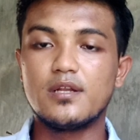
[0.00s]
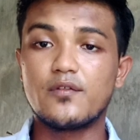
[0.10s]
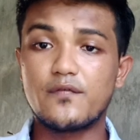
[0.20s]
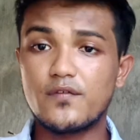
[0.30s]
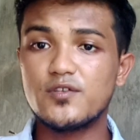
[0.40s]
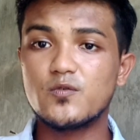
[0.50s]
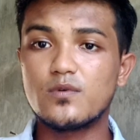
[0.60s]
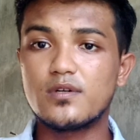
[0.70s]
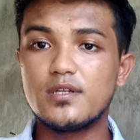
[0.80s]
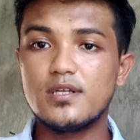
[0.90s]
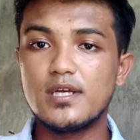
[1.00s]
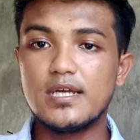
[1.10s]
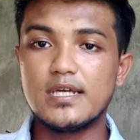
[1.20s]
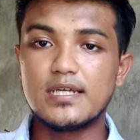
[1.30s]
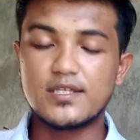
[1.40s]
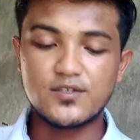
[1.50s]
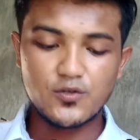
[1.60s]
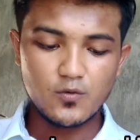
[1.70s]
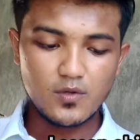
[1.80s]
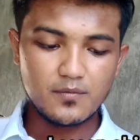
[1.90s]
Now, the first one
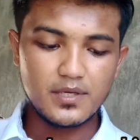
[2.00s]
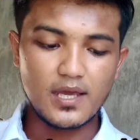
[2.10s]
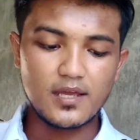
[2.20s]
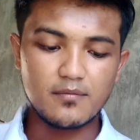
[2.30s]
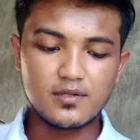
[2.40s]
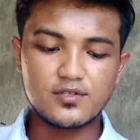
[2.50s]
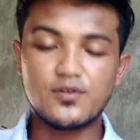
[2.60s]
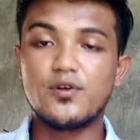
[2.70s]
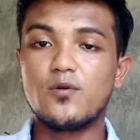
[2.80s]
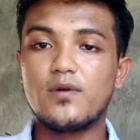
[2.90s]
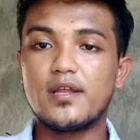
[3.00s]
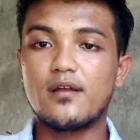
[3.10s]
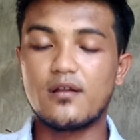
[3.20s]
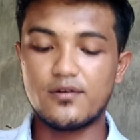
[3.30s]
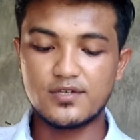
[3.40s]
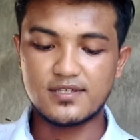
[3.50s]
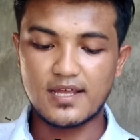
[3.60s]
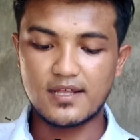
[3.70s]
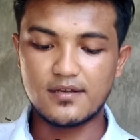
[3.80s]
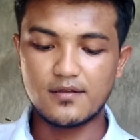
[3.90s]
is you will be able to know and
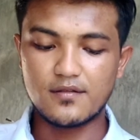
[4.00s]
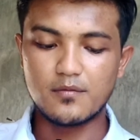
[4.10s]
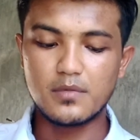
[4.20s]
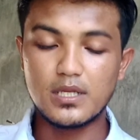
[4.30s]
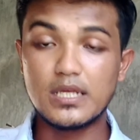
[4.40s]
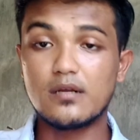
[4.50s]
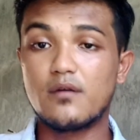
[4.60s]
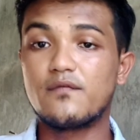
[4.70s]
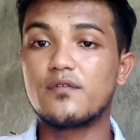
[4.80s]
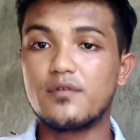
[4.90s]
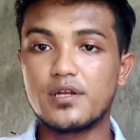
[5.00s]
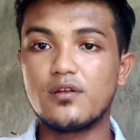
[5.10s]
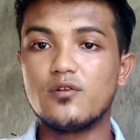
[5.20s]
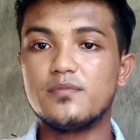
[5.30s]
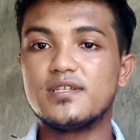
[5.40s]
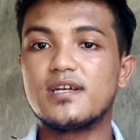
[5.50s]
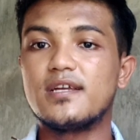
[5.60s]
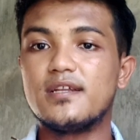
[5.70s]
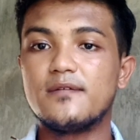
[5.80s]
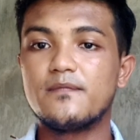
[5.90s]
understand the meaning of curriculum
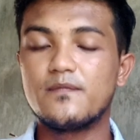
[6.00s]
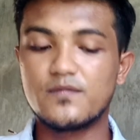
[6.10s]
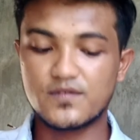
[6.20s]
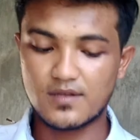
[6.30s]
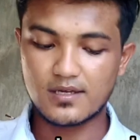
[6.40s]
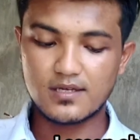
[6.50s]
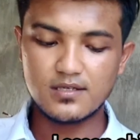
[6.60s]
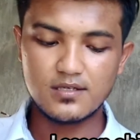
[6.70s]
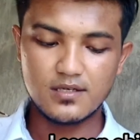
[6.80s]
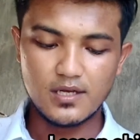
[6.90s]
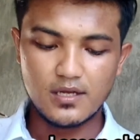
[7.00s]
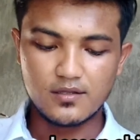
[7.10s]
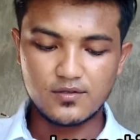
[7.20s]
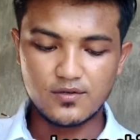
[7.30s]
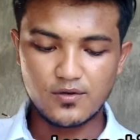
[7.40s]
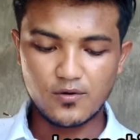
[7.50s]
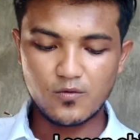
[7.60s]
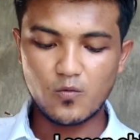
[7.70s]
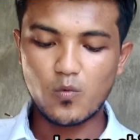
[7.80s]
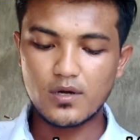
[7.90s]
design. Second, to
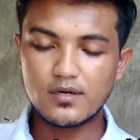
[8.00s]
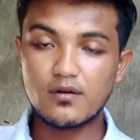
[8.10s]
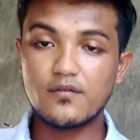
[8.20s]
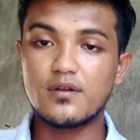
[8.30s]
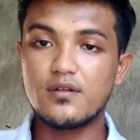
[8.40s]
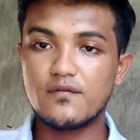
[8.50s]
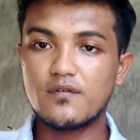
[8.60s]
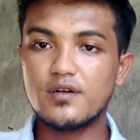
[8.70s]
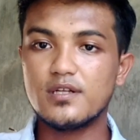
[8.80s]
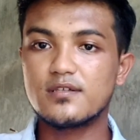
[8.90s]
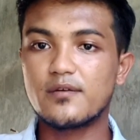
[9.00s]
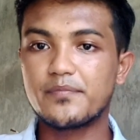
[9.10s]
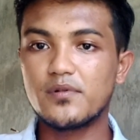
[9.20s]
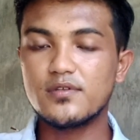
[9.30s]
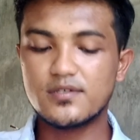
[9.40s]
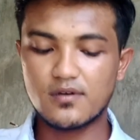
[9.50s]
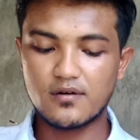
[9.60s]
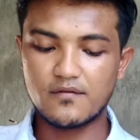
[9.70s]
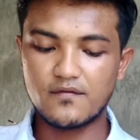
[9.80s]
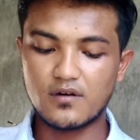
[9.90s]
know what are the different examples
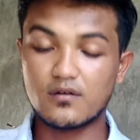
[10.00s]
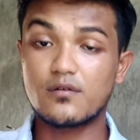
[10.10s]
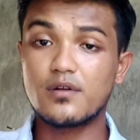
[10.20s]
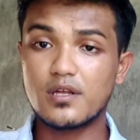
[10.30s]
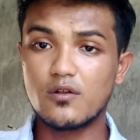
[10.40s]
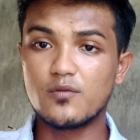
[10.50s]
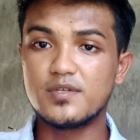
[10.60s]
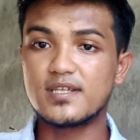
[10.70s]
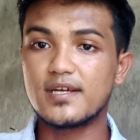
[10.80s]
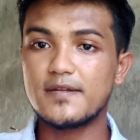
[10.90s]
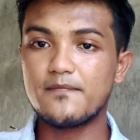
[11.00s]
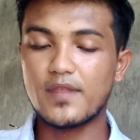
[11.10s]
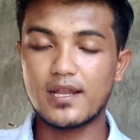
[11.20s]
of curriculum design.